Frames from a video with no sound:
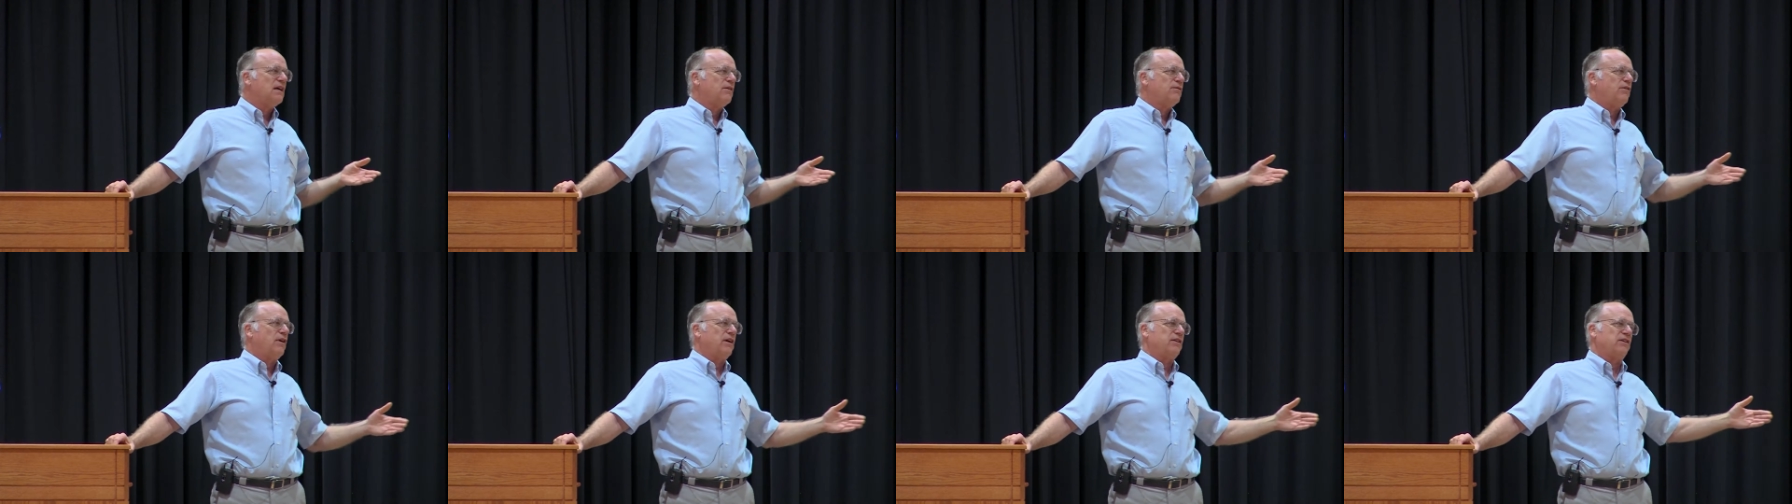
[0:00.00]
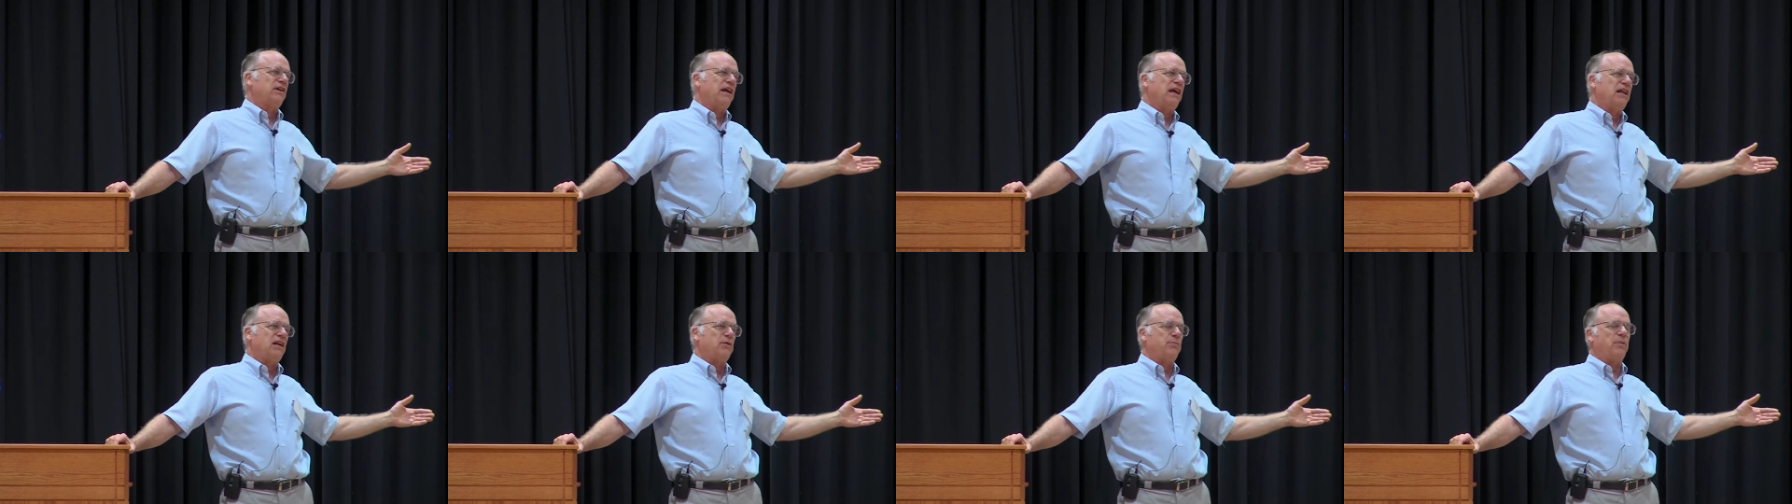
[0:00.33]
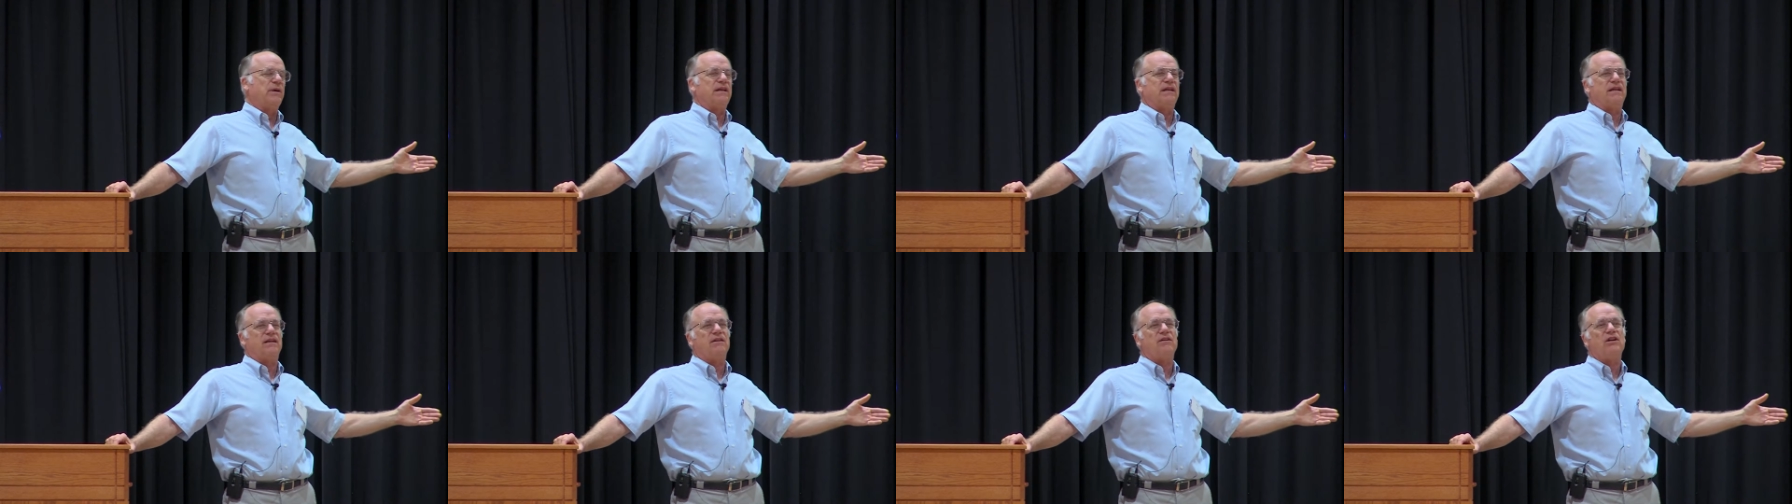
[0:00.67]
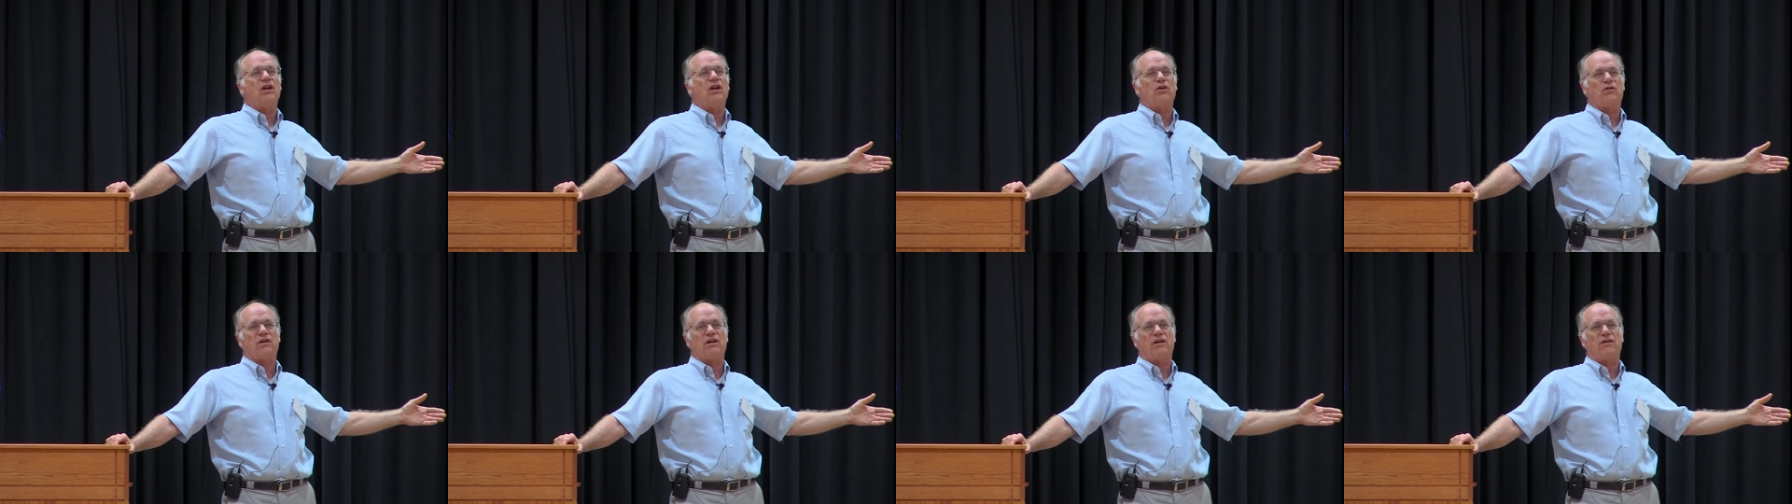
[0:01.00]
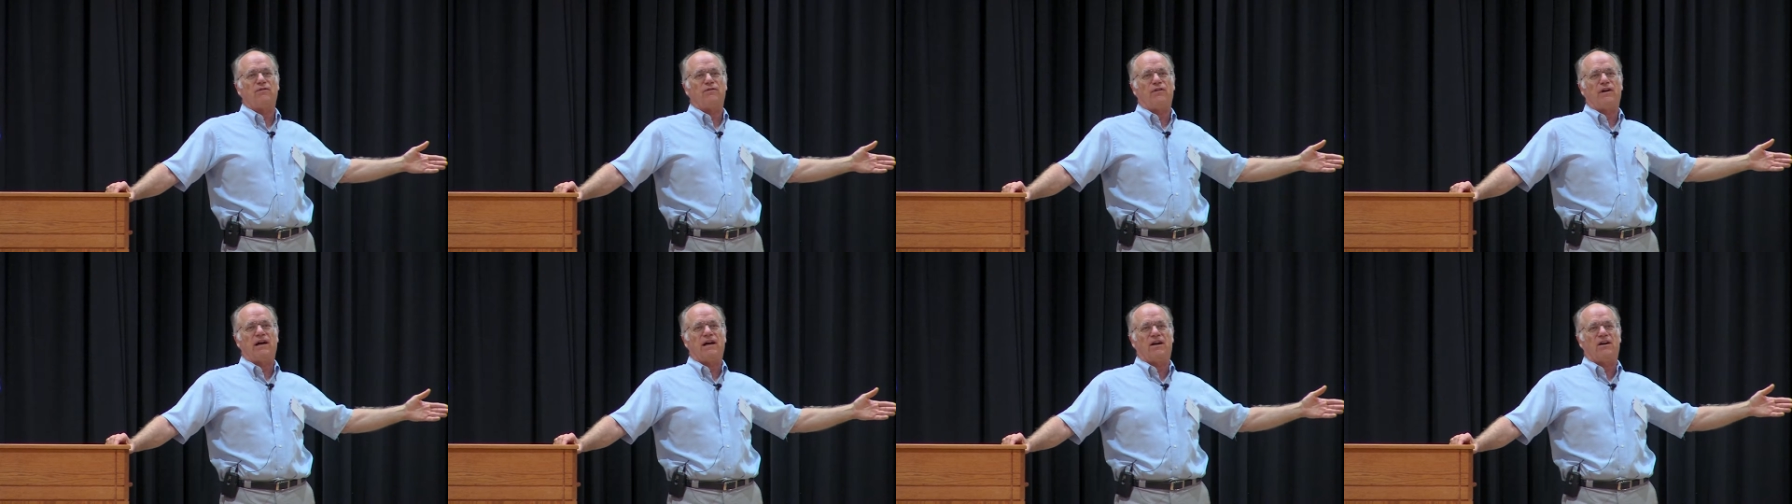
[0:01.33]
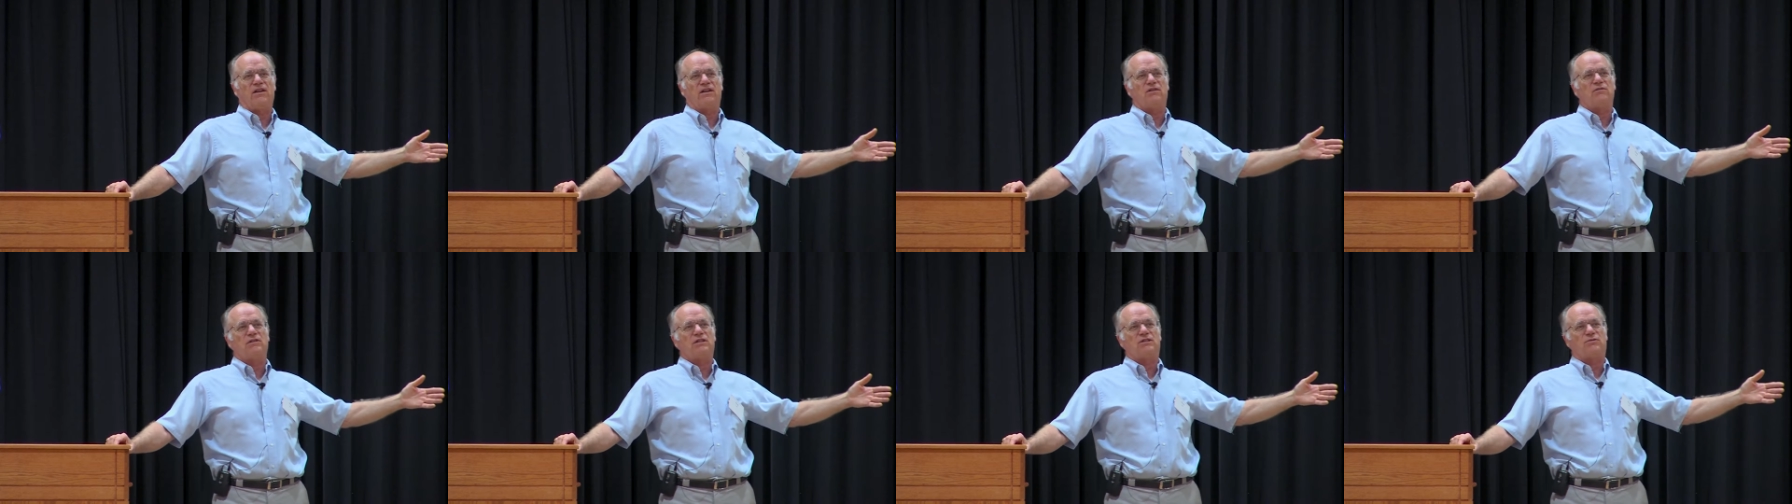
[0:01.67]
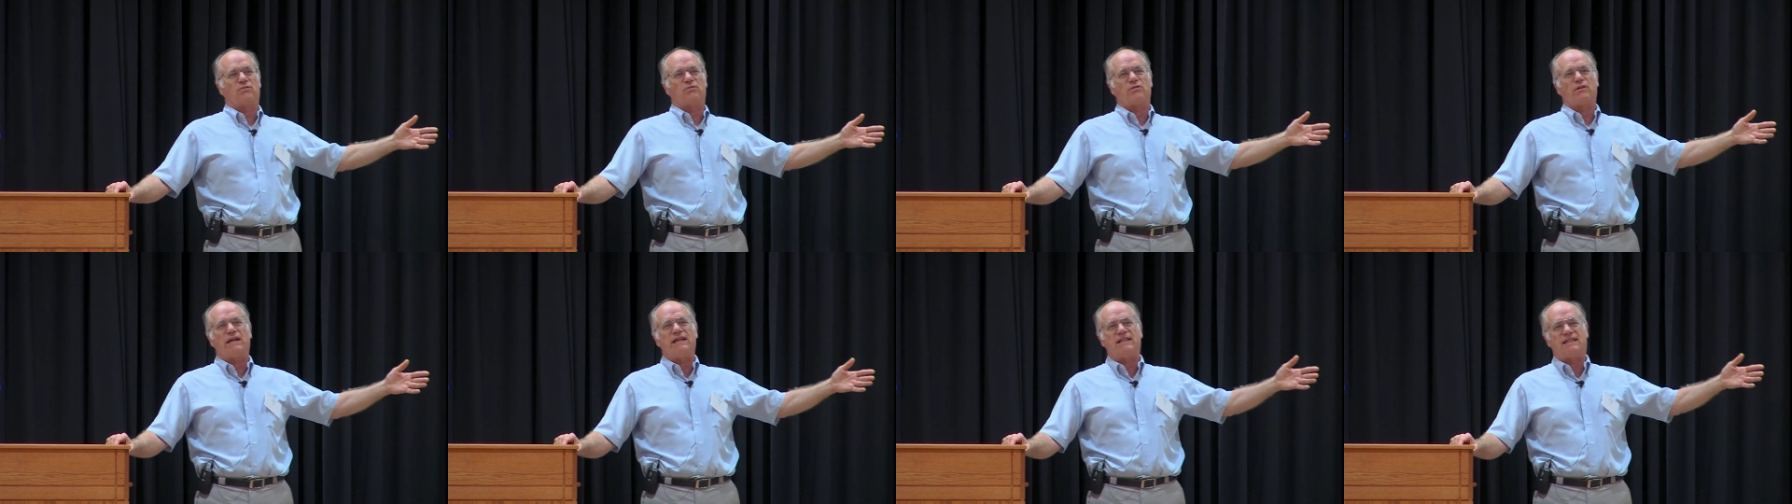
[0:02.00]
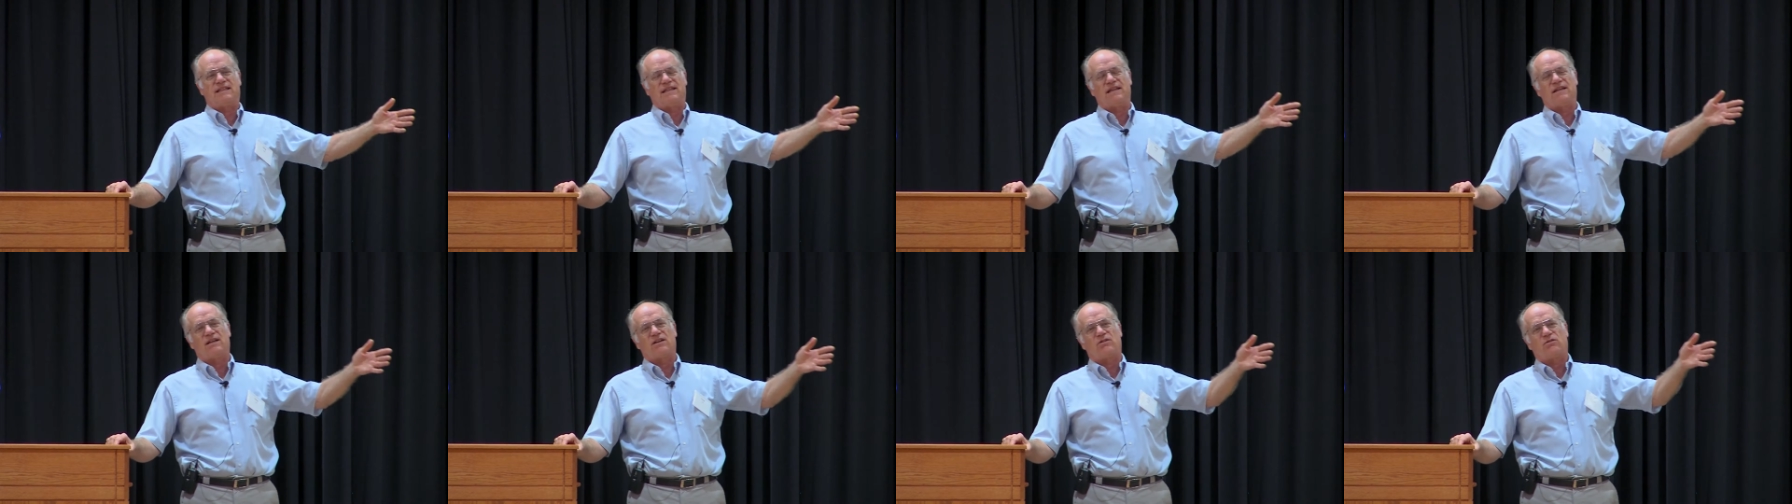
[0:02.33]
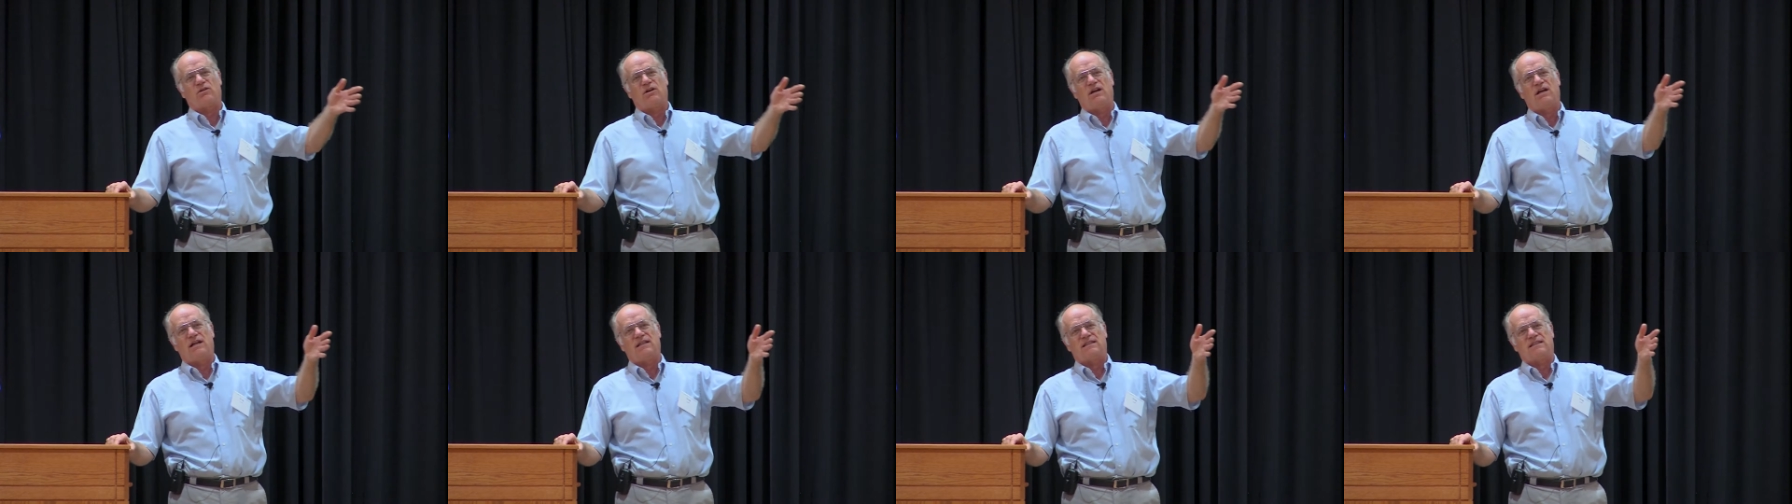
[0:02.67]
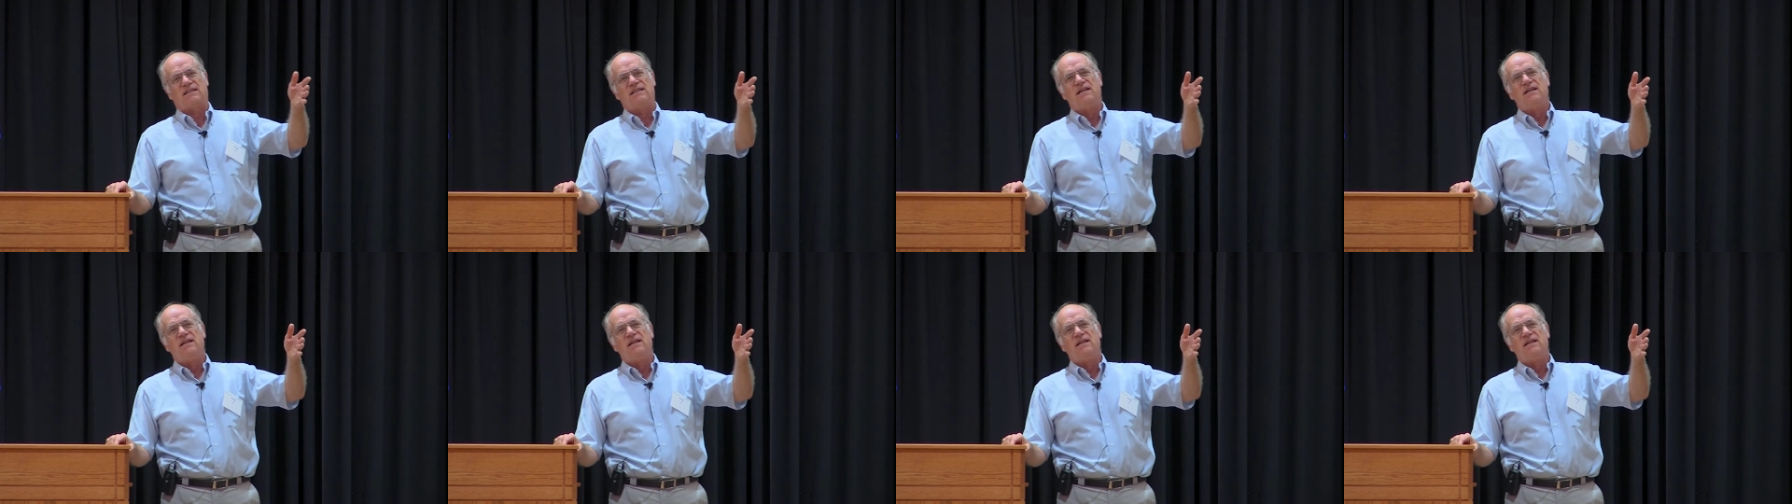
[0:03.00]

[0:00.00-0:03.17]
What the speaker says: Father Hennepin noted a fire that was racing across